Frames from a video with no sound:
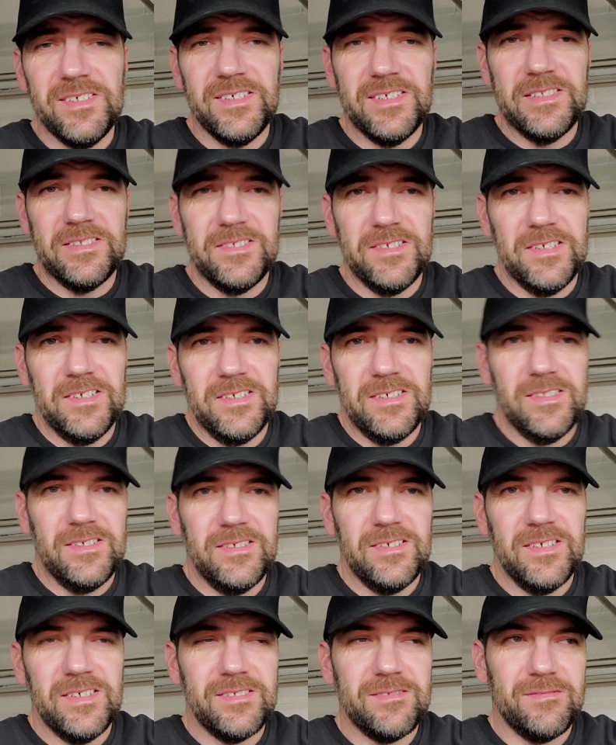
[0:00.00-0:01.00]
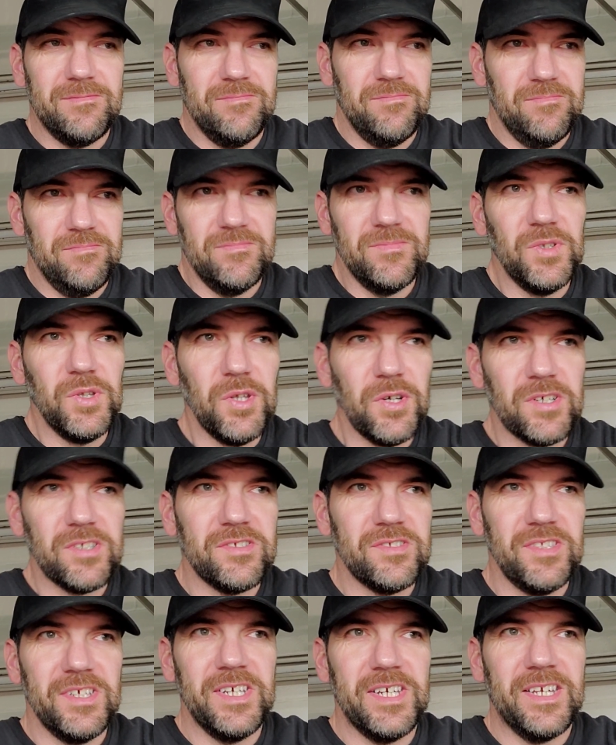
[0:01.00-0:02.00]
It
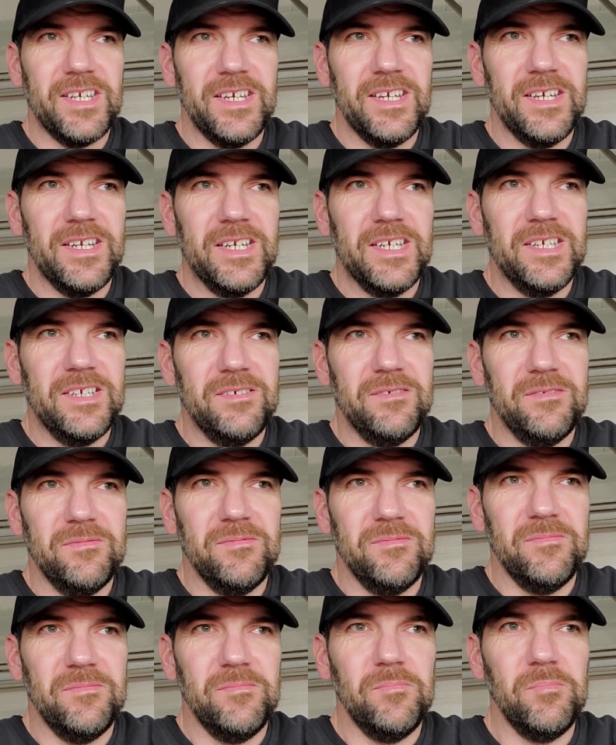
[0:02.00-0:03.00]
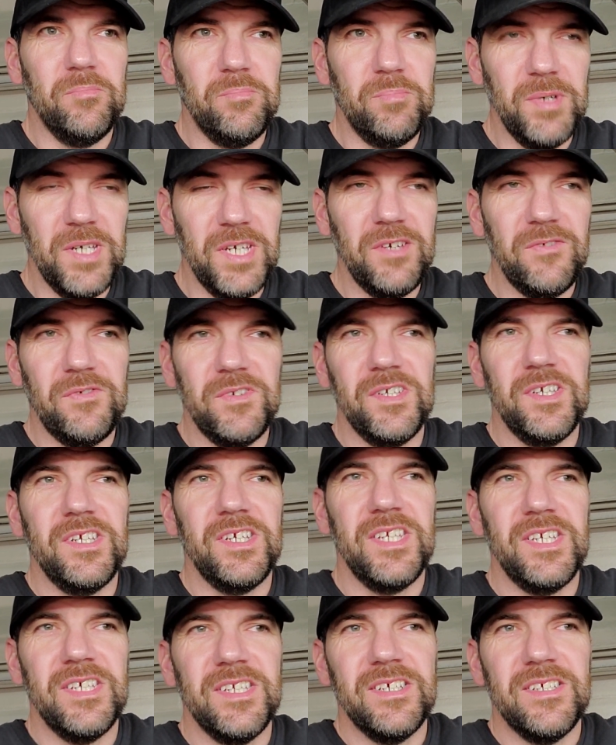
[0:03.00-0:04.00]
looks like a
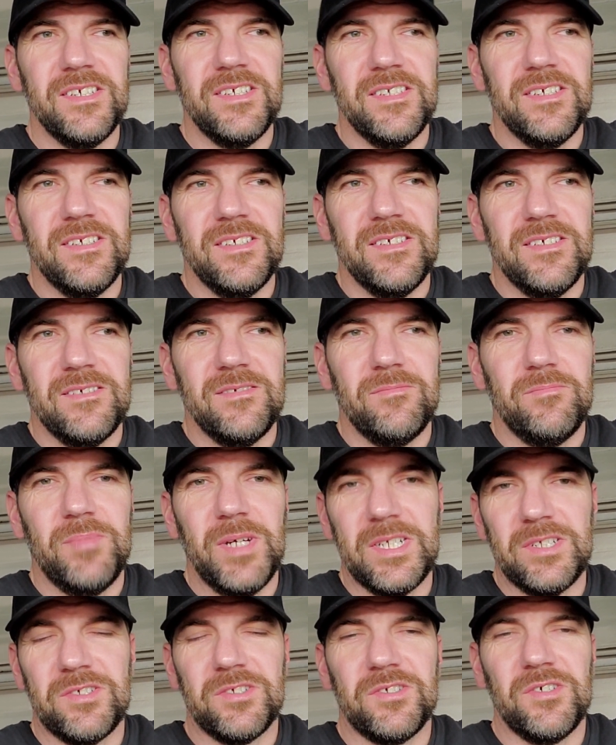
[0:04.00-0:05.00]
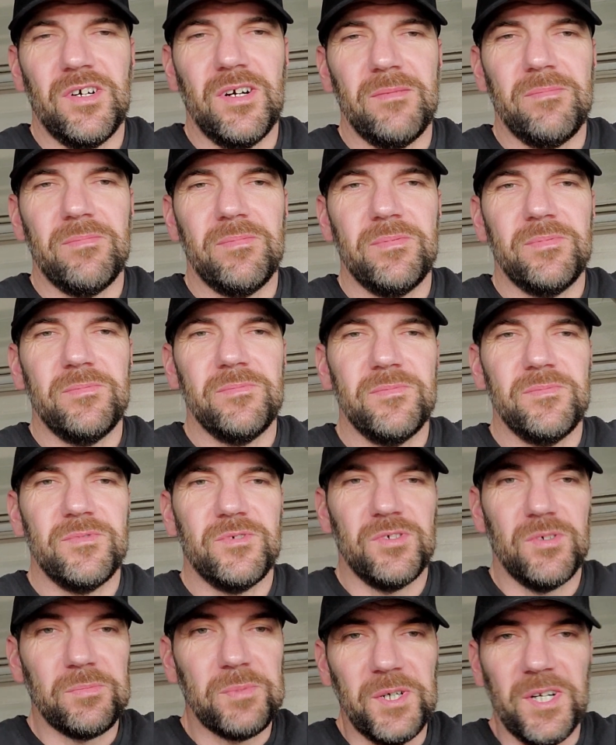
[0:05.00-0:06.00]
beefy benchtop
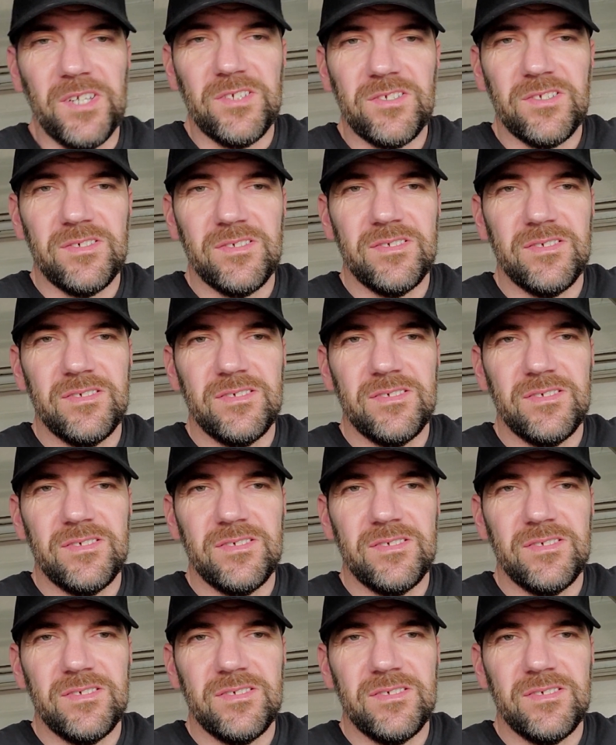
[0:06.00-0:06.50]
drill press,